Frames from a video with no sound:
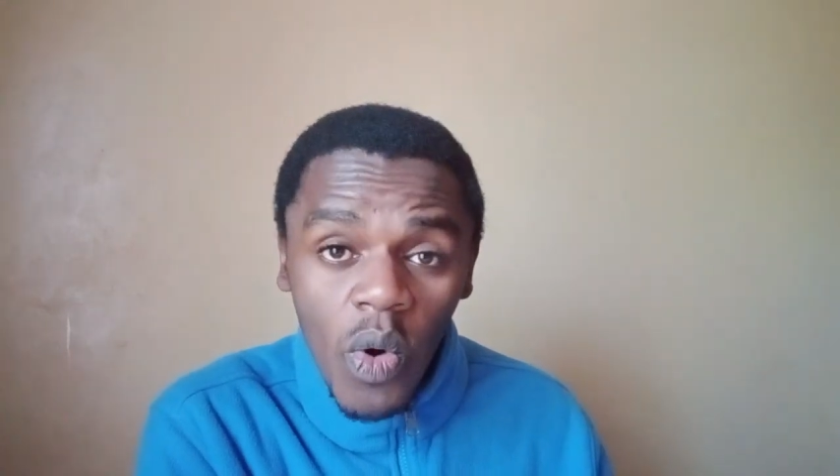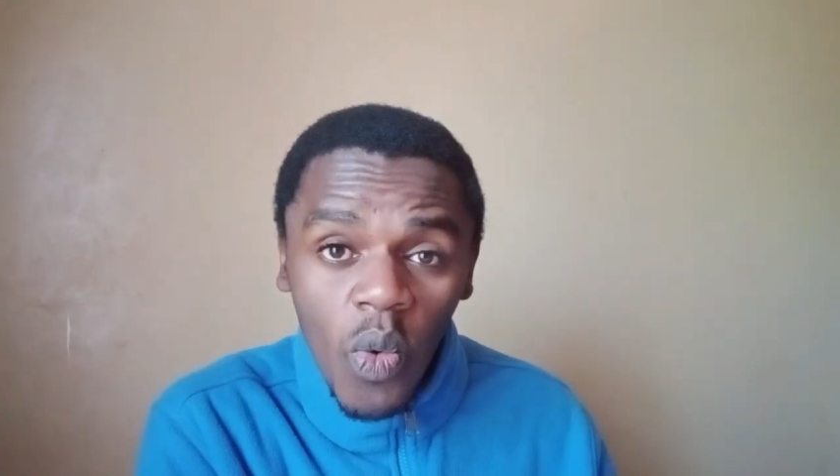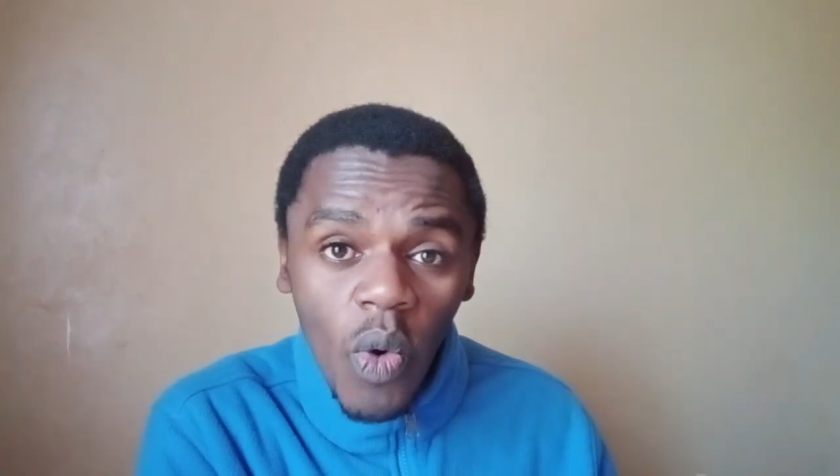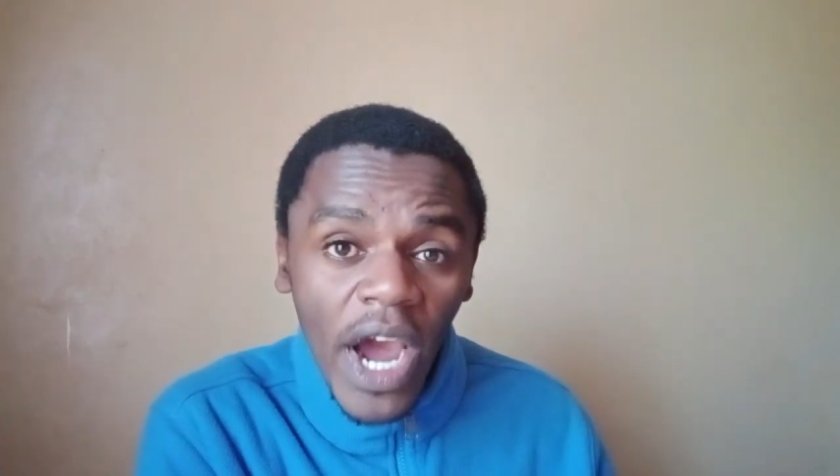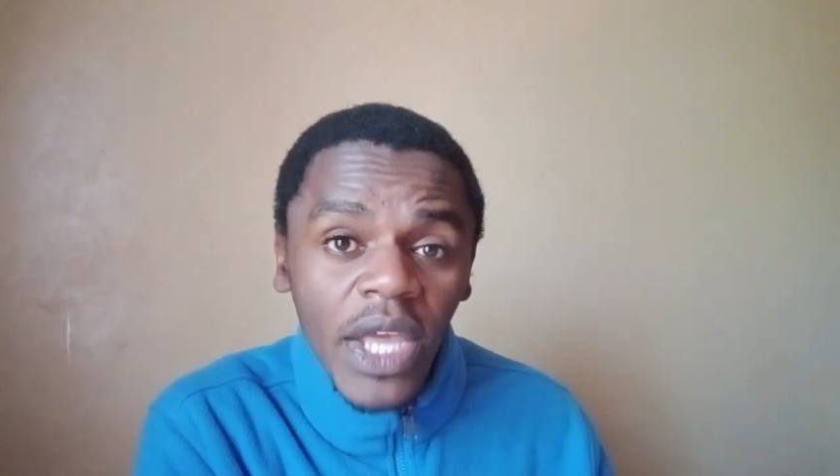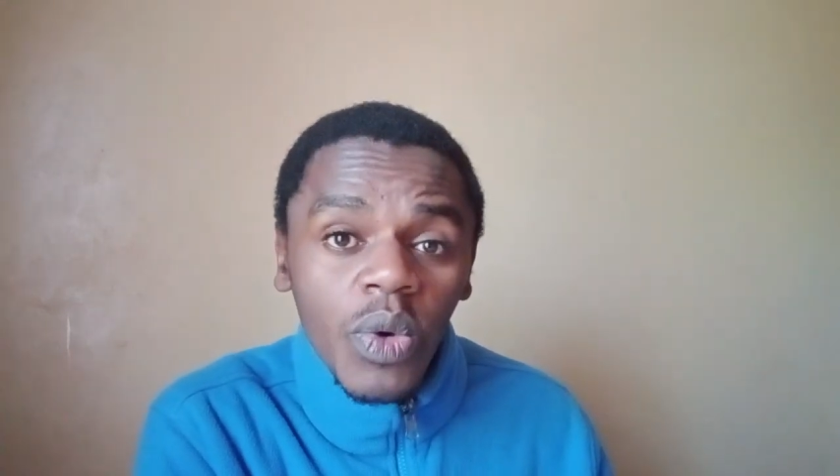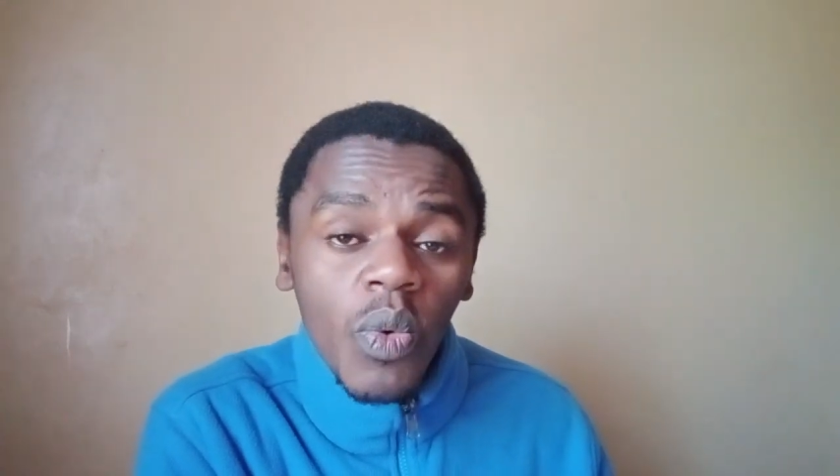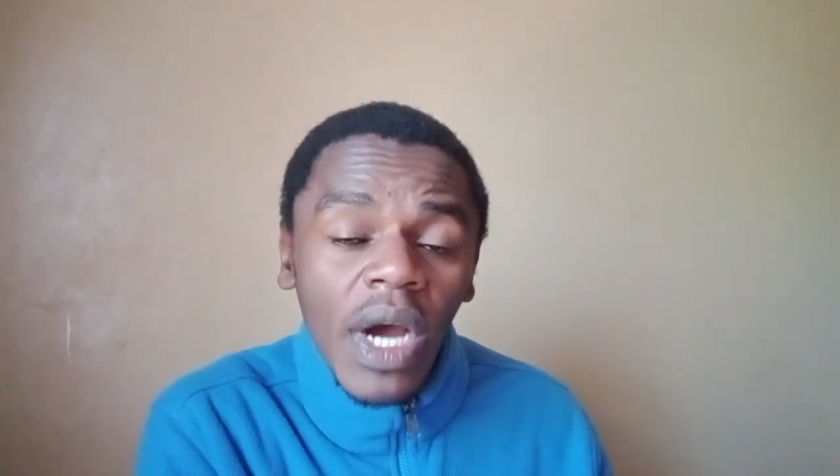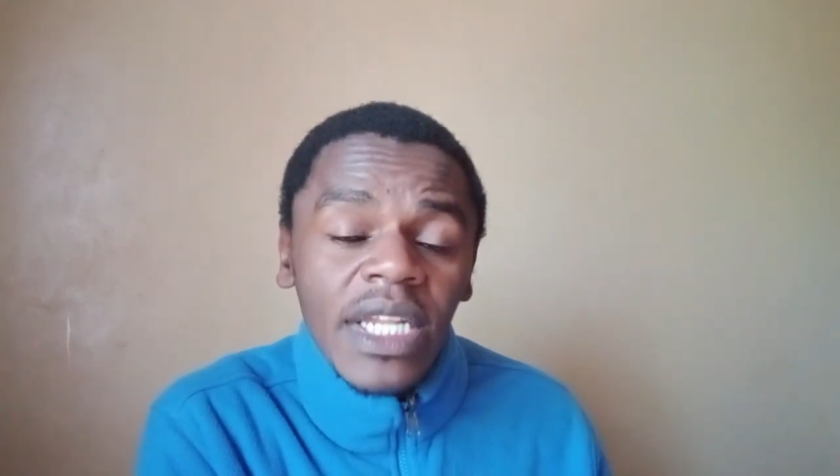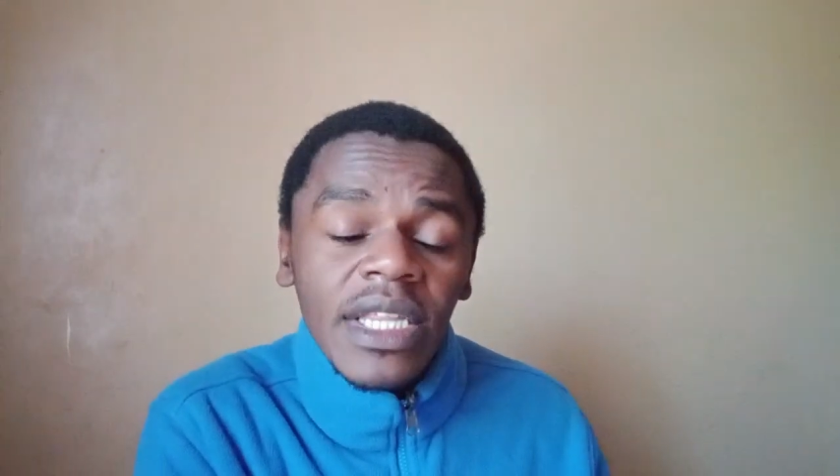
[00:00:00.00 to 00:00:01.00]
why you
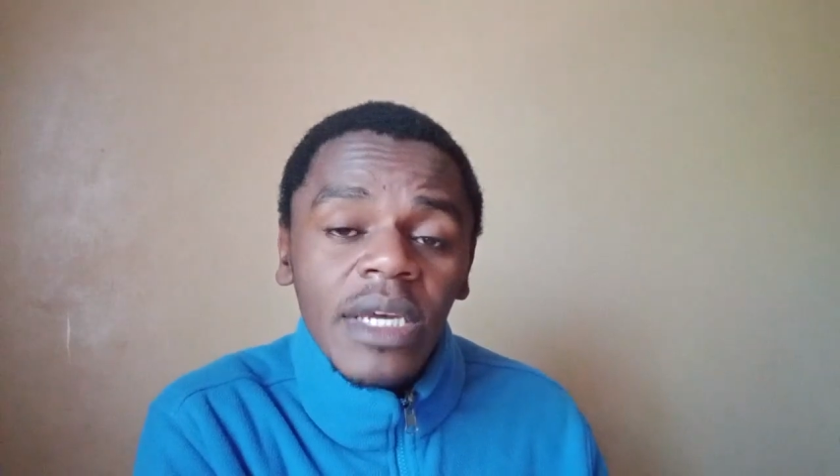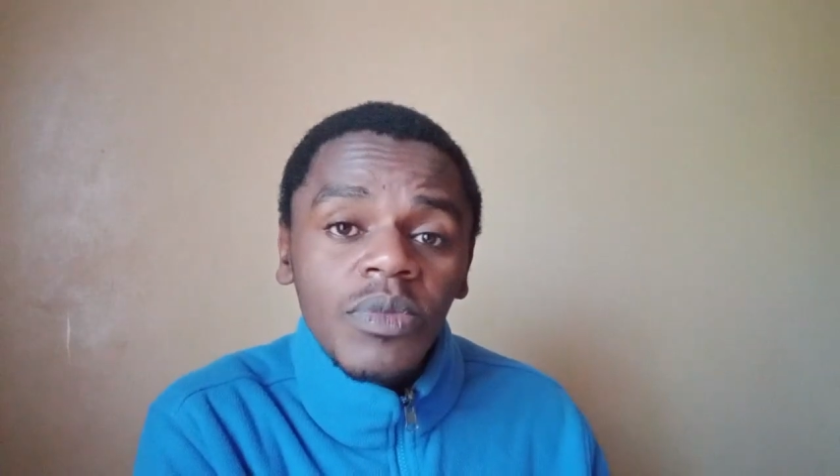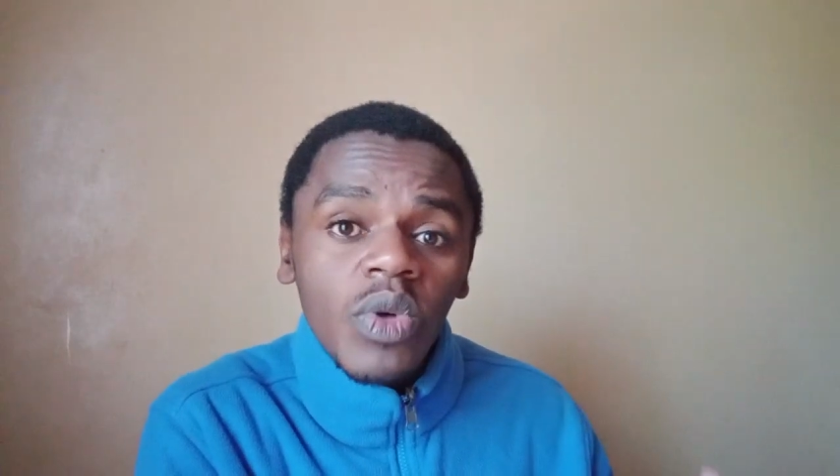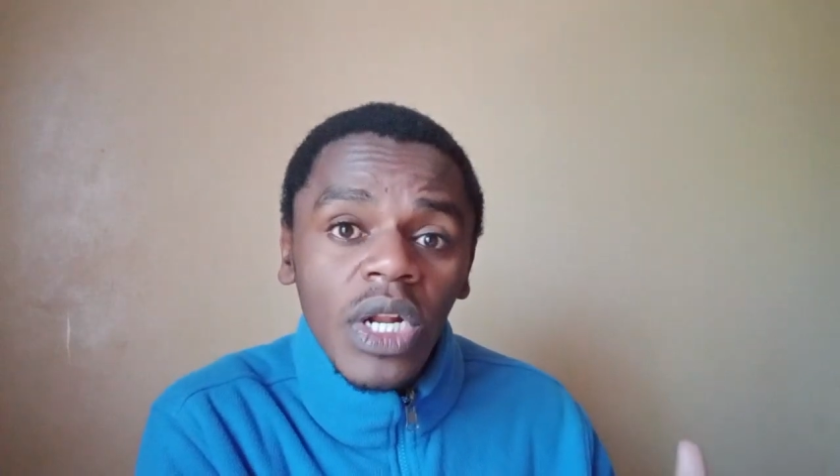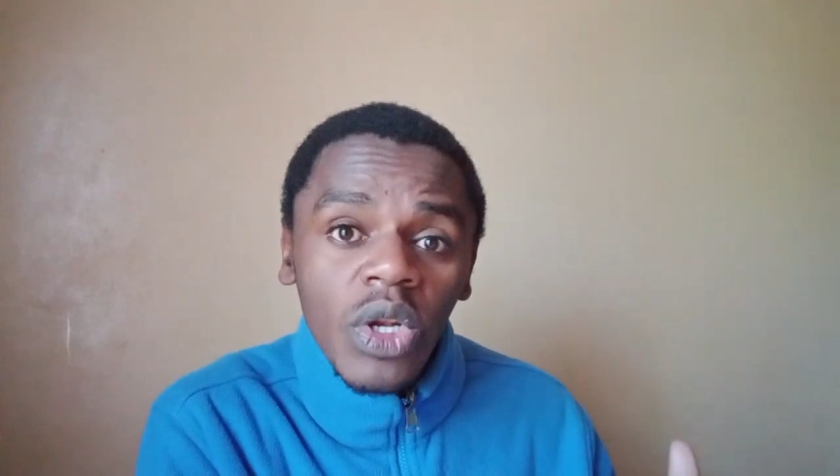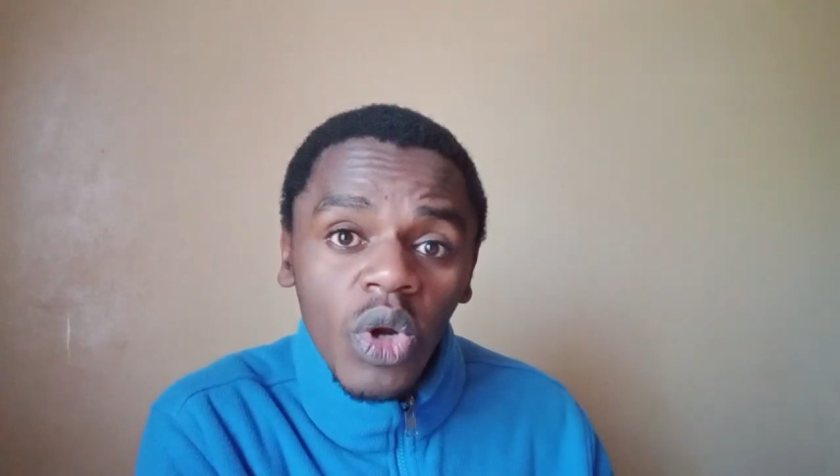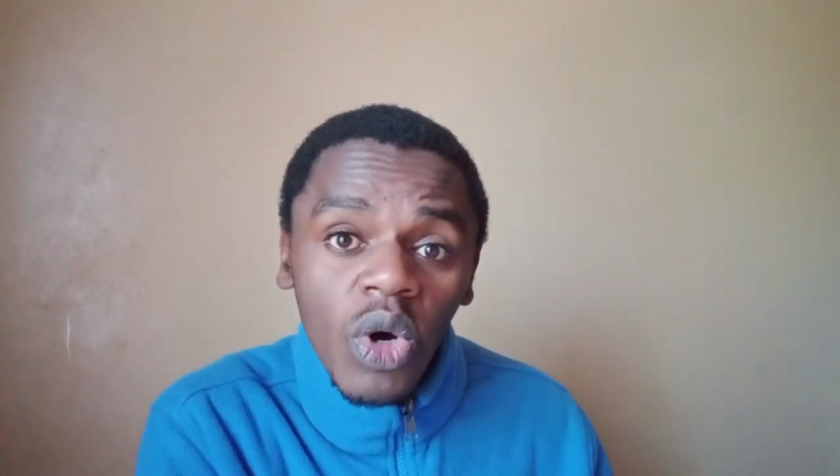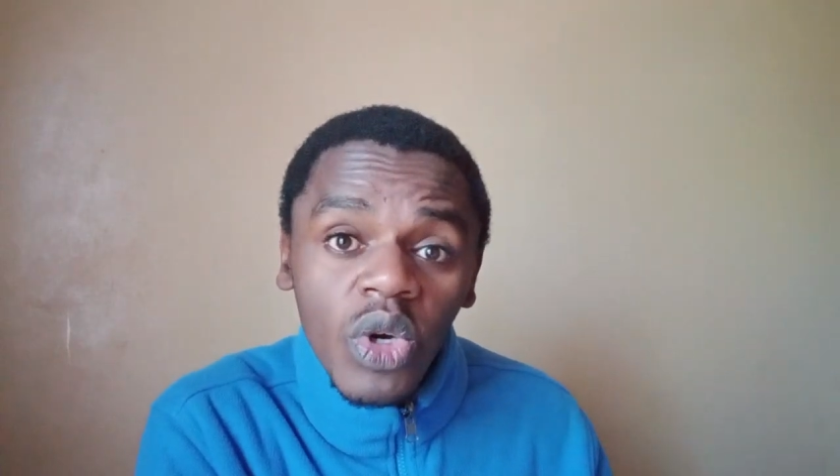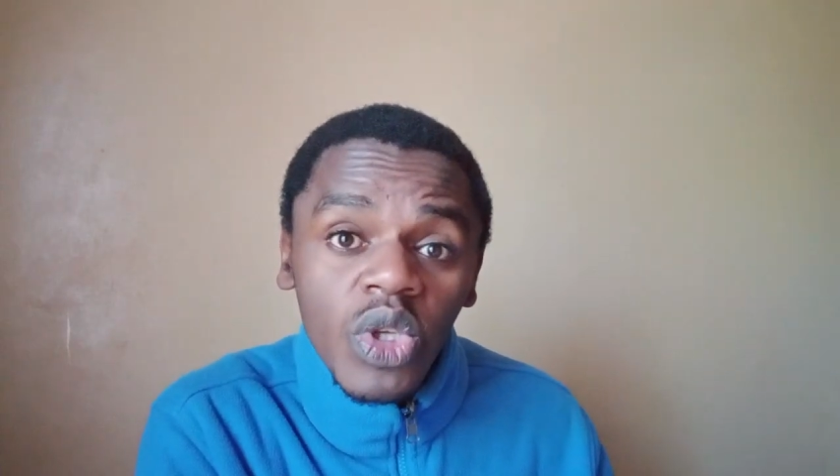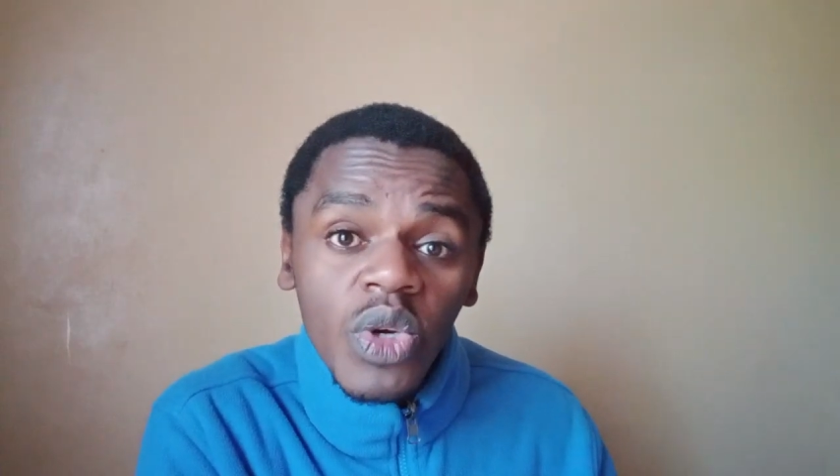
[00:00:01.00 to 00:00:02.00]
want them to unlock